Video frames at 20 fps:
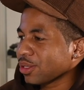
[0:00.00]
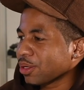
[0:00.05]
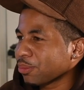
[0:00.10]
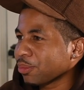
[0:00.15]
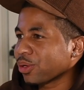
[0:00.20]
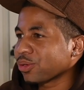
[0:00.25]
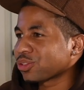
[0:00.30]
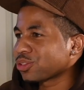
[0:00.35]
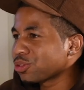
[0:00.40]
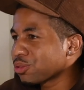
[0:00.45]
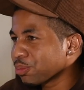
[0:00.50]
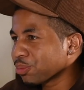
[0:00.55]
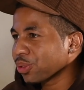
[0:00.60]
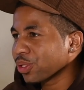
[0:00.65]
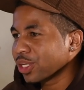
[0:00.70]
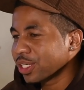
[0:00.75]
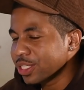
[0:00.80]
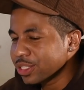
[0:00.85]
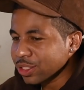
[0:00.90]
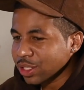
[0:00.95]
I'm on
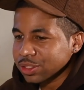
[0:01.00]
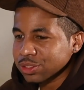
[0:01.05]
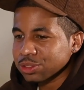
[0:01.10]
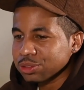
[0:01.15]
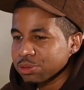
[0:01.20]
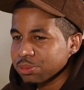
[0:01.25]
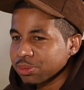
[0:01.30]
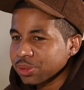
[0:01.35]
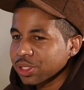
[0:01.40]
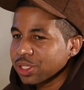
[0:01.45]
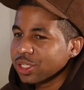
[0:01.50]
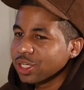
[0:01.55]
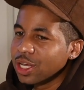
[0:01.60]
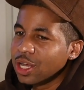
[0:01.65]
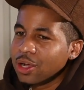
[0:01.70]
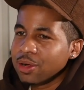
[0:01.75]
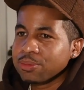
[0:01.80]
Supra. He's on Supra.